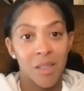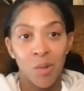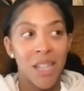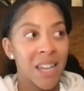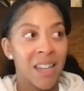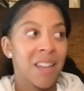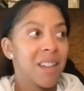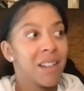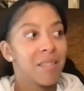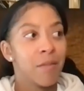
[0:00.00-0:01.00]
we
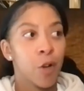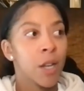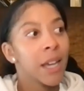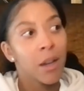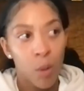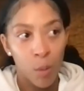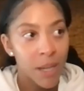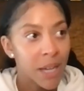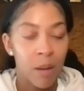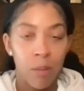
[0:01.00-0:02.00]
can't forget where
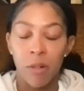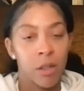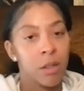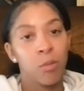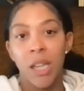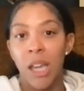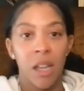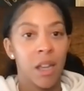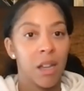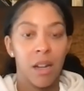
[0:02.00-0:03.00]
we came from. We
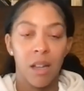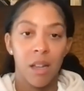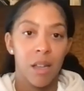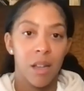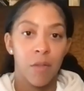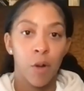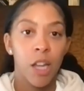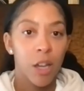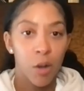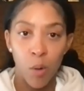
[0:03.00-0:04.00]
can't
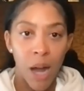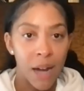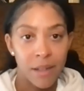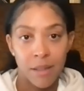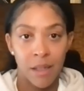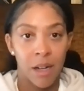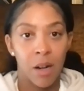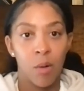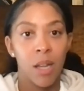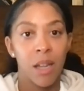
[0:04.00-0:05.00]
forget who got us
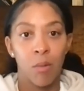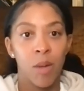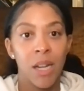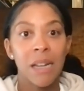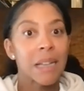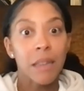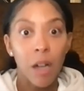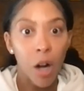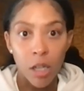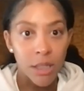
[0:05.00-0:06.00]
there. We didn't get
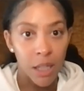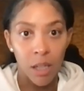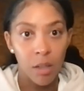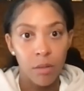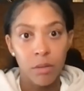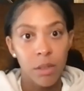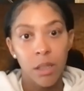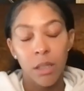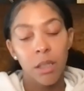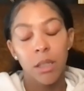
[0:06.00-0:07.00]
there ourselves.
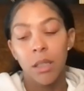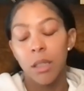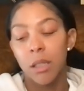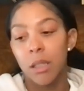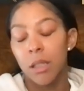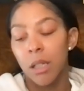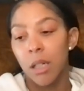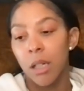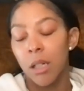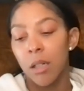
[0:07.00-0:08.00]

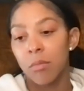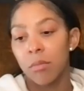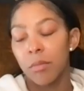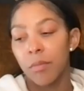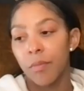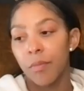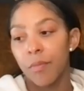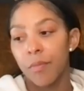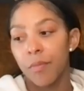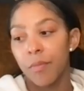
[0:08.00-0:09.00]

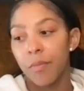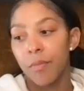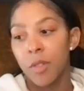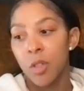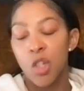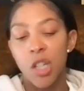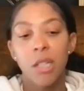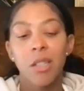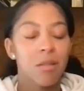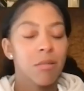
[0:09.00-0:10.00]
So
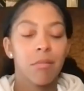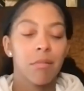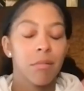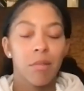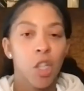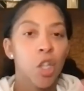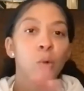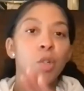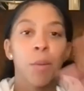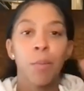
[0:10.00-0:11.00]
she's a
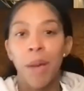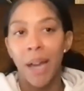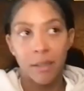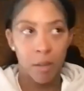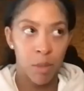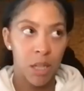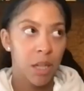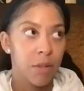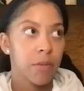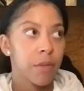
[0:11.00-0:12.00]
huge impact on my
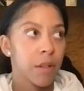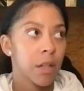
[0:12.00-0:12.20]
life.